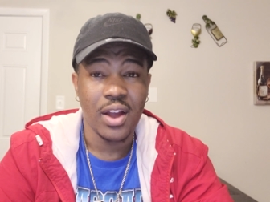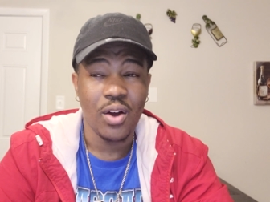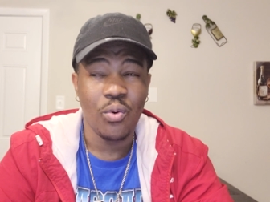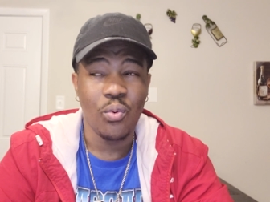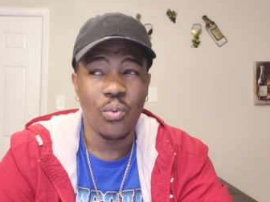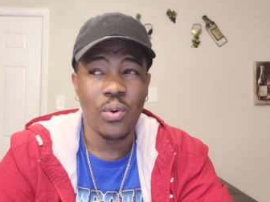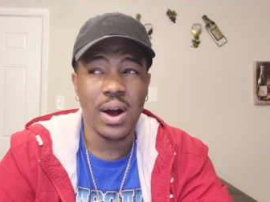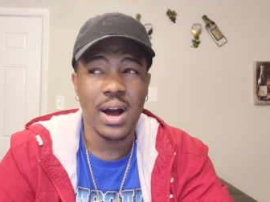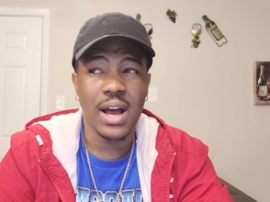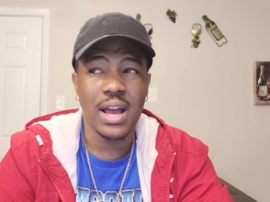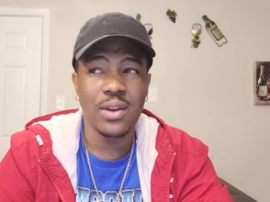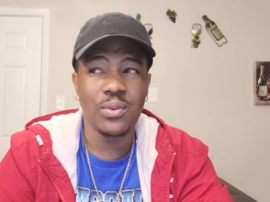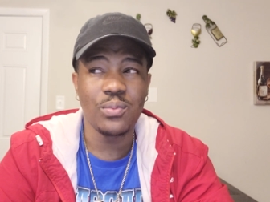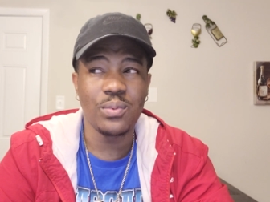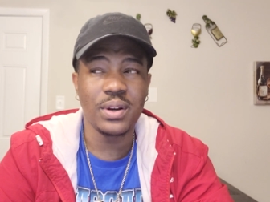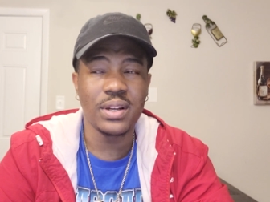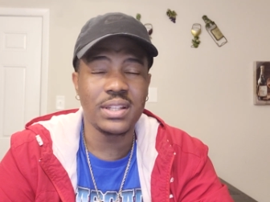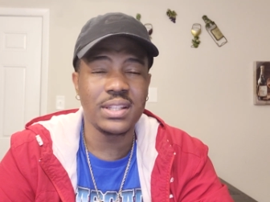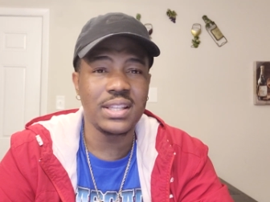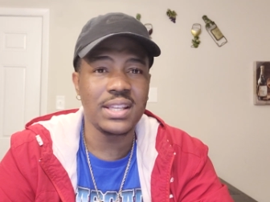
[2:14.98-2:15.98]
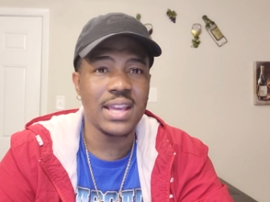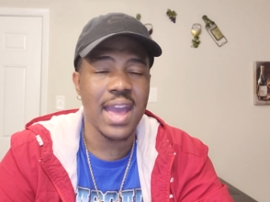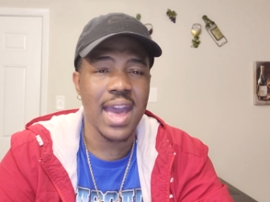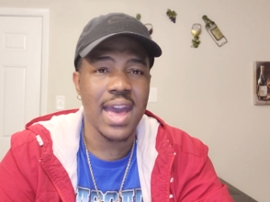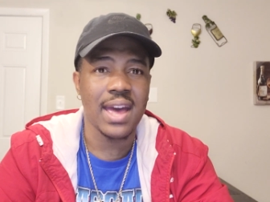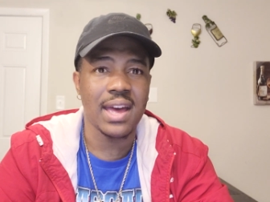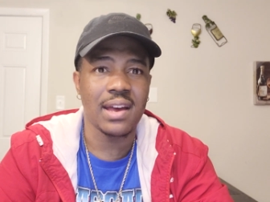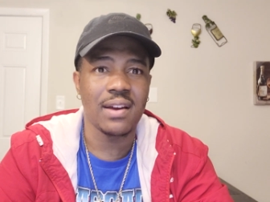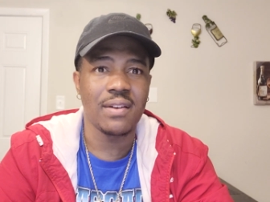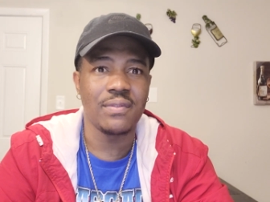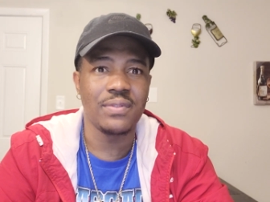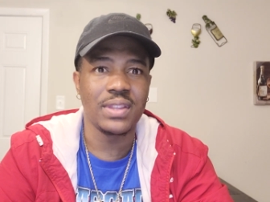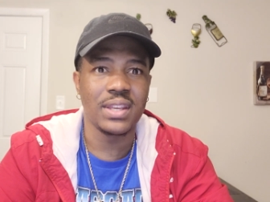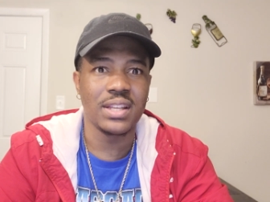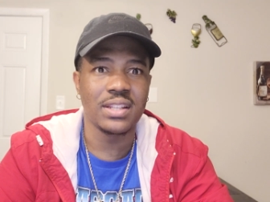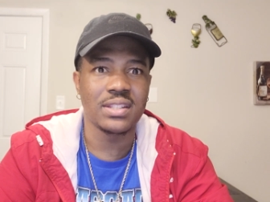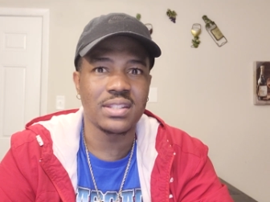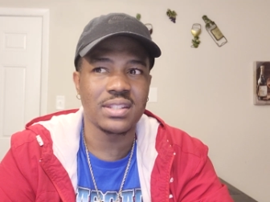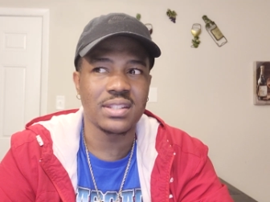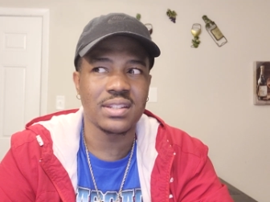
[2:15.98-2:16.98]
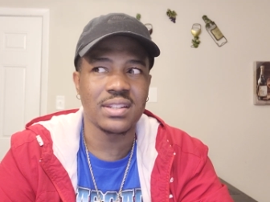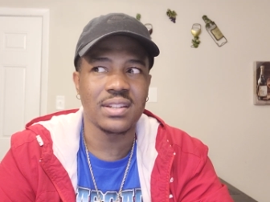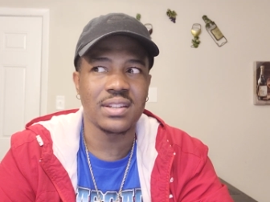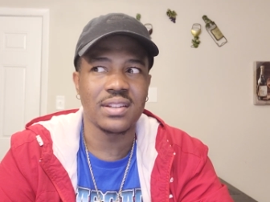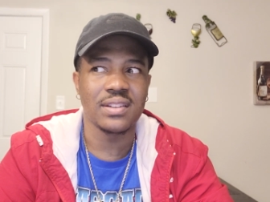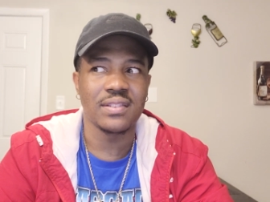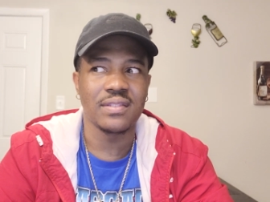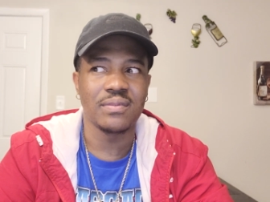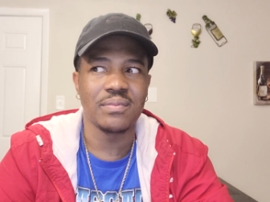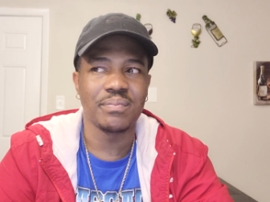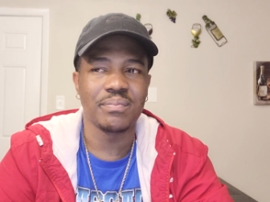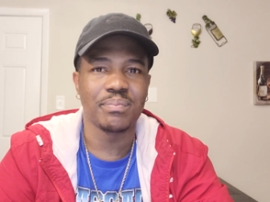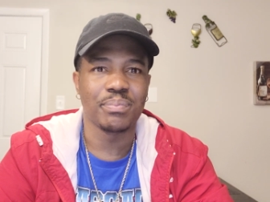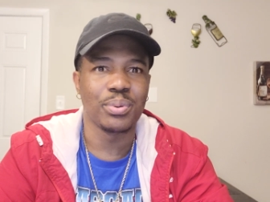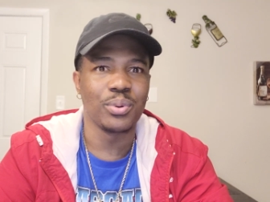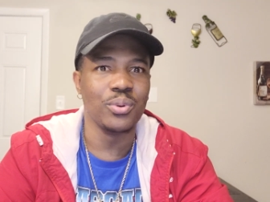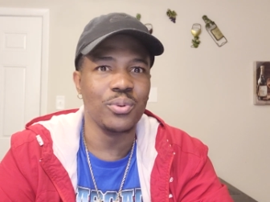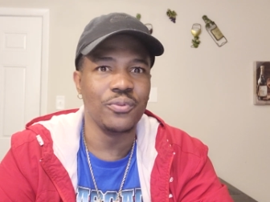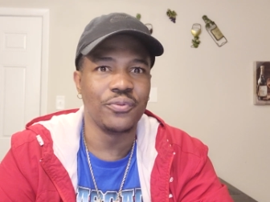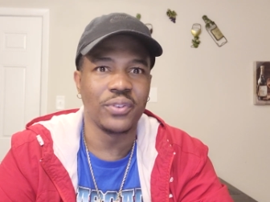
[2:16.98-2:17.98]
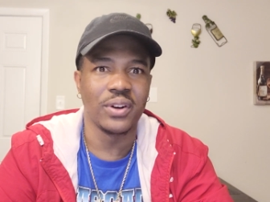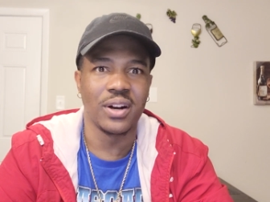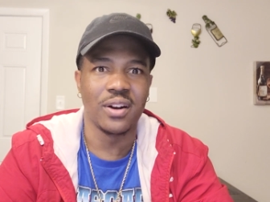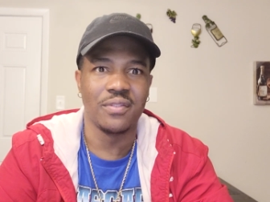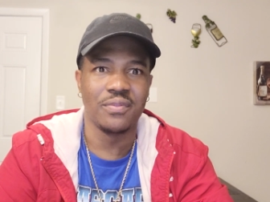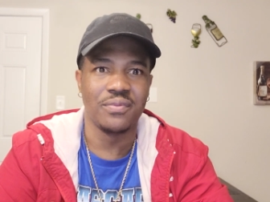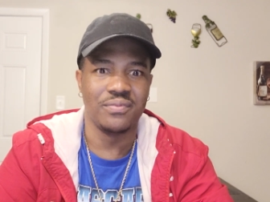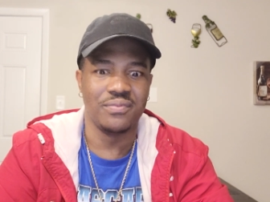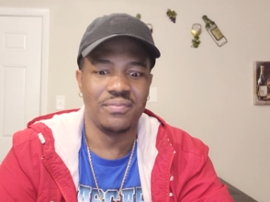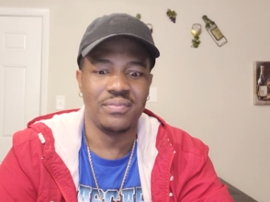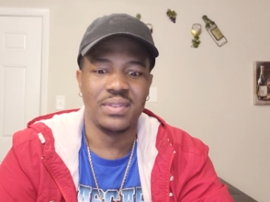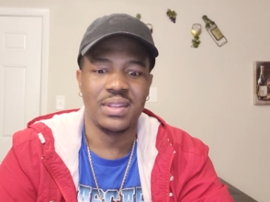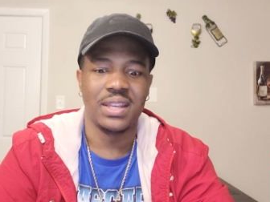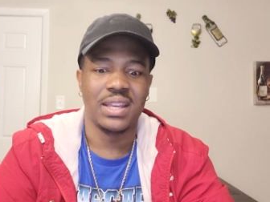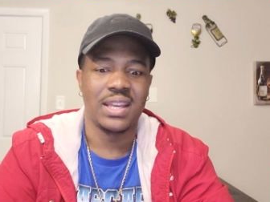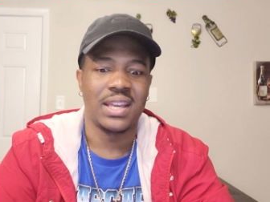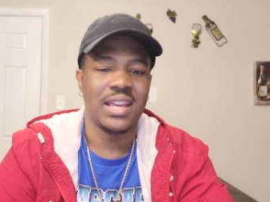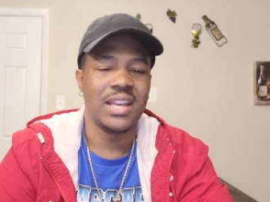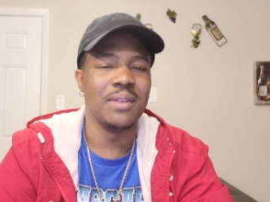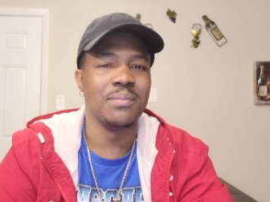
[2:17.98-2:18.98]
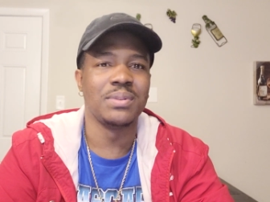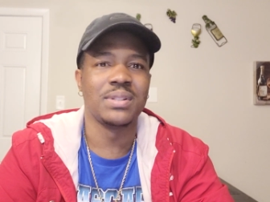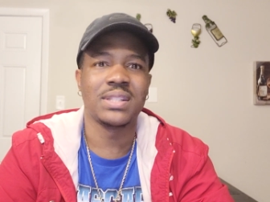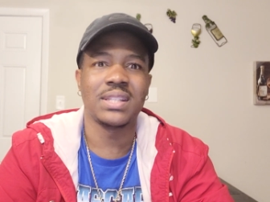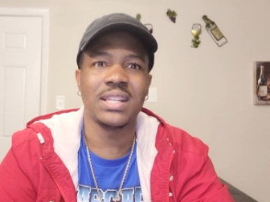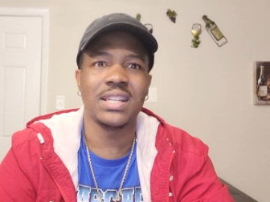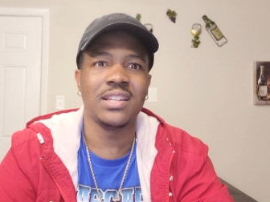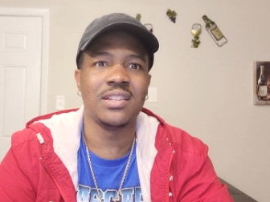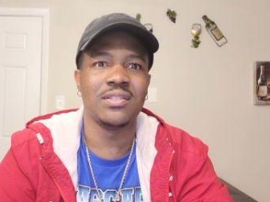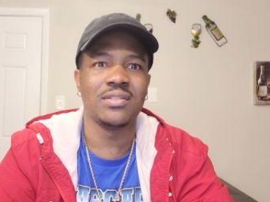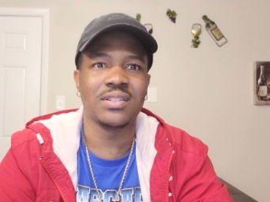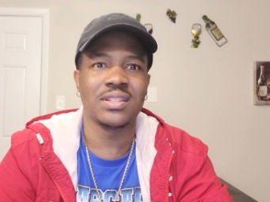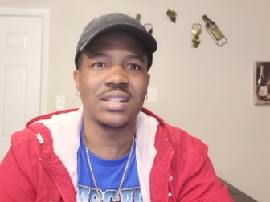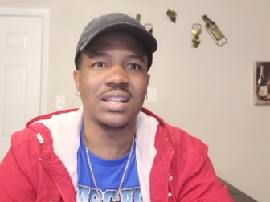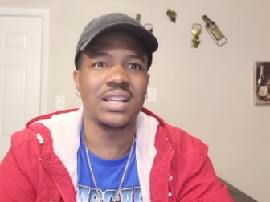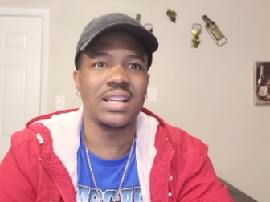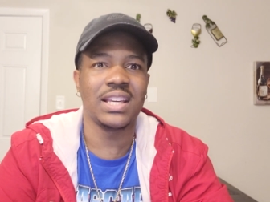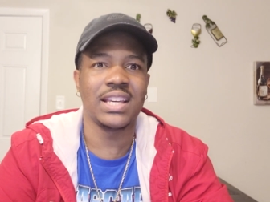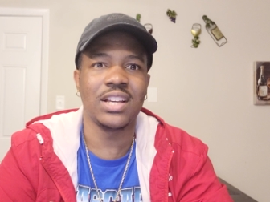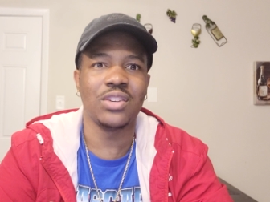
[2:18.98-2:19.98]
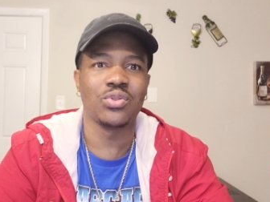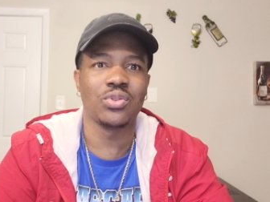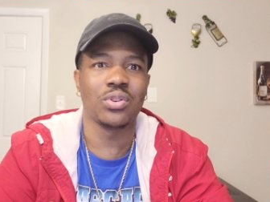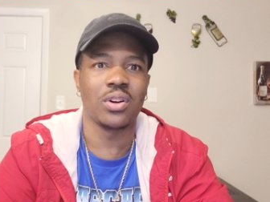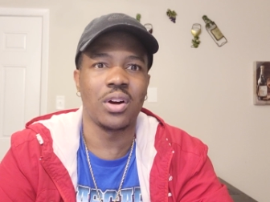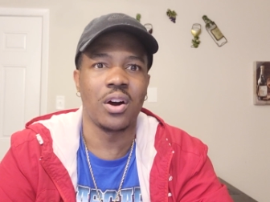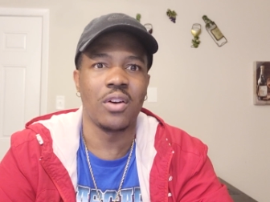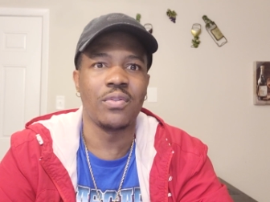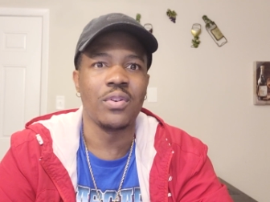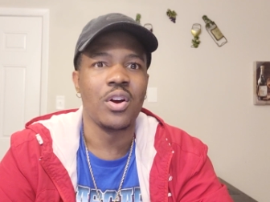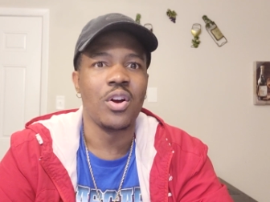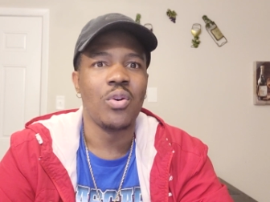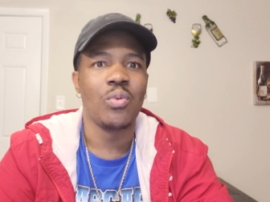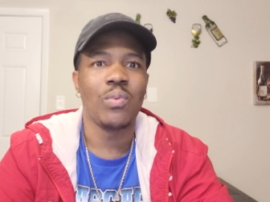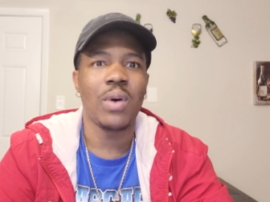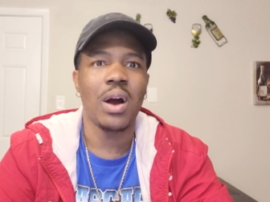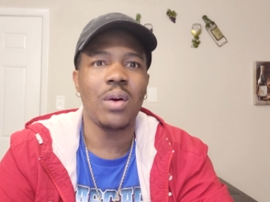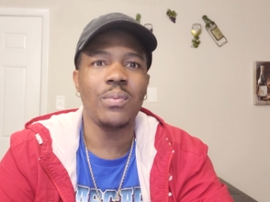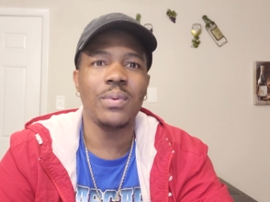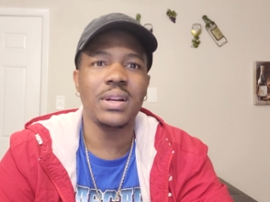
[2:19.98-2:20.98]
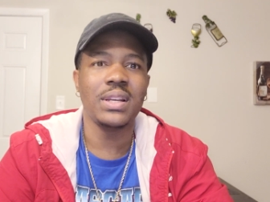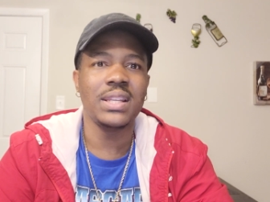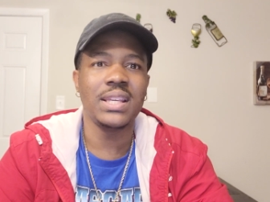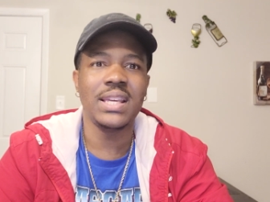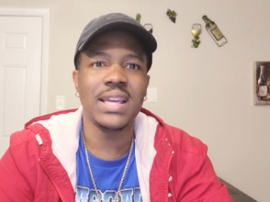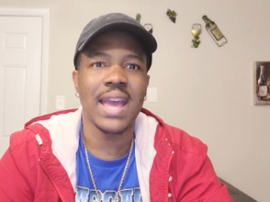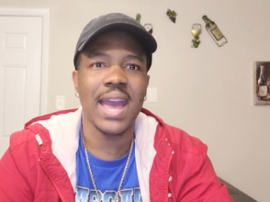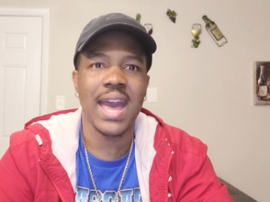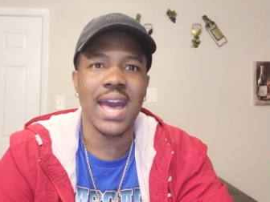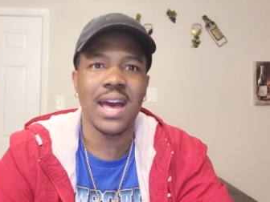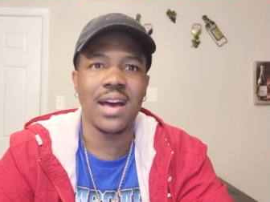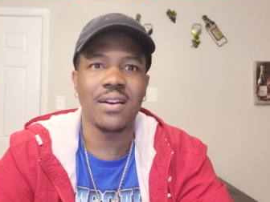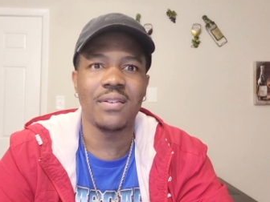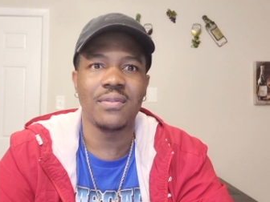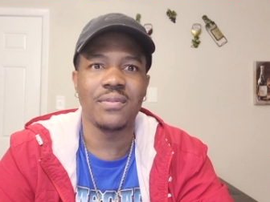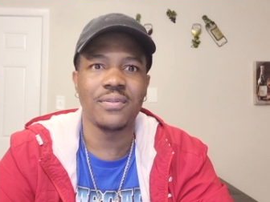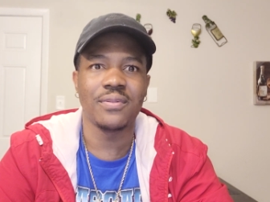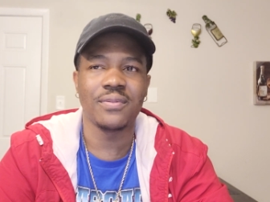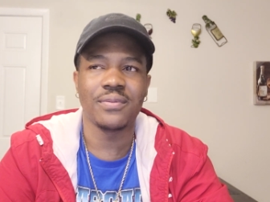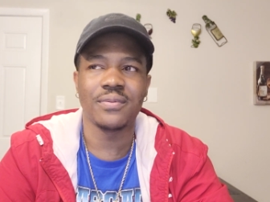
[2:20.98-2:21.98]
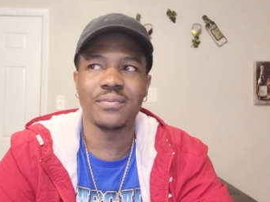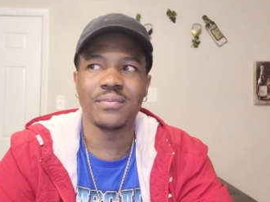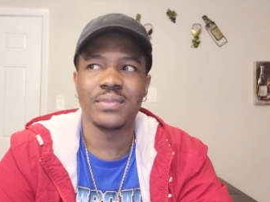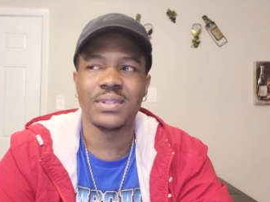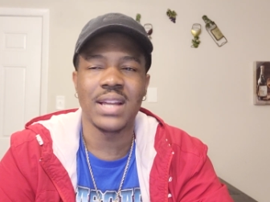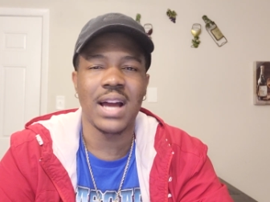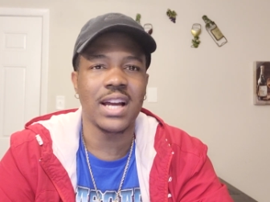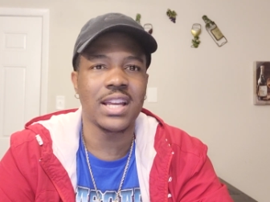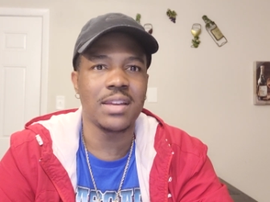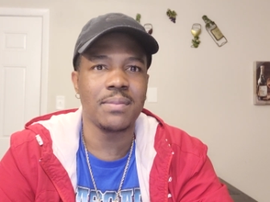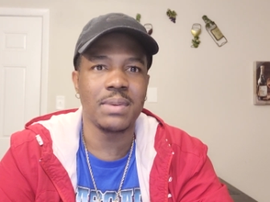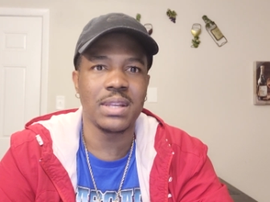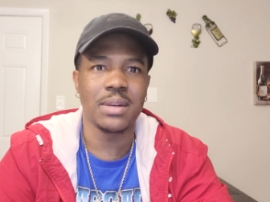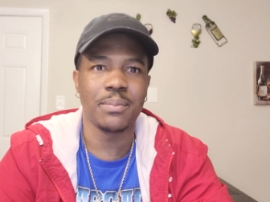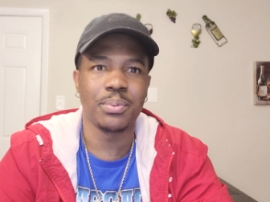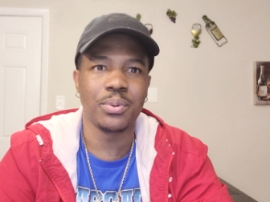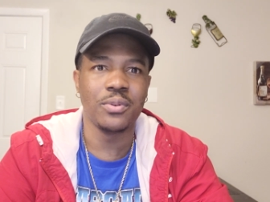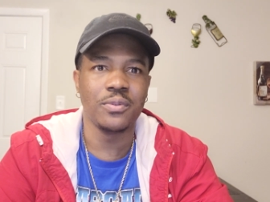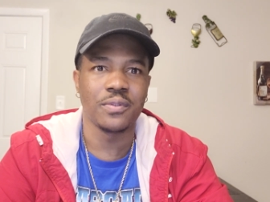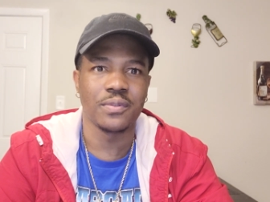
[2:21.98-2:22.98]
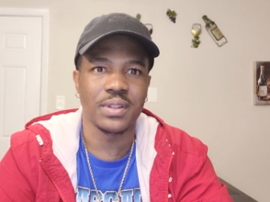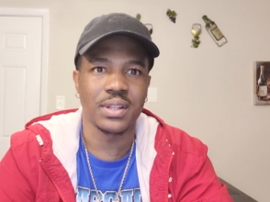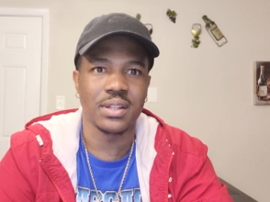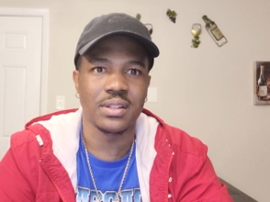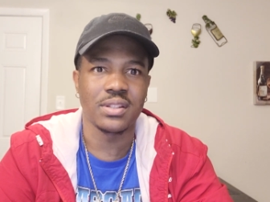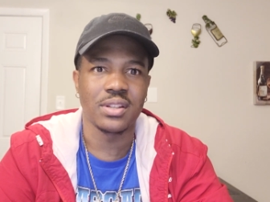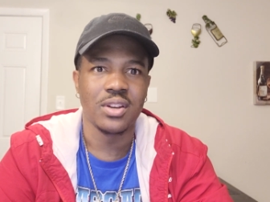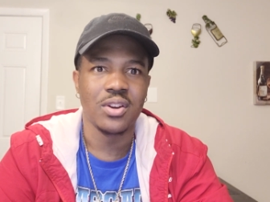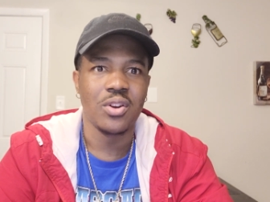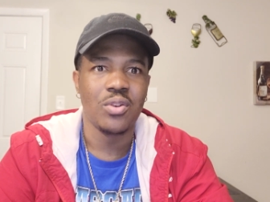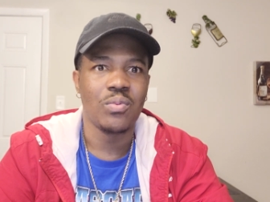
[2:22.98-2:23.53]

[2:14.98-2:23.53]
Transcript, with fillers: Why wouldn't he have this proof of him sending sending Kendrick off? Why wouldn't he have documented proof of this?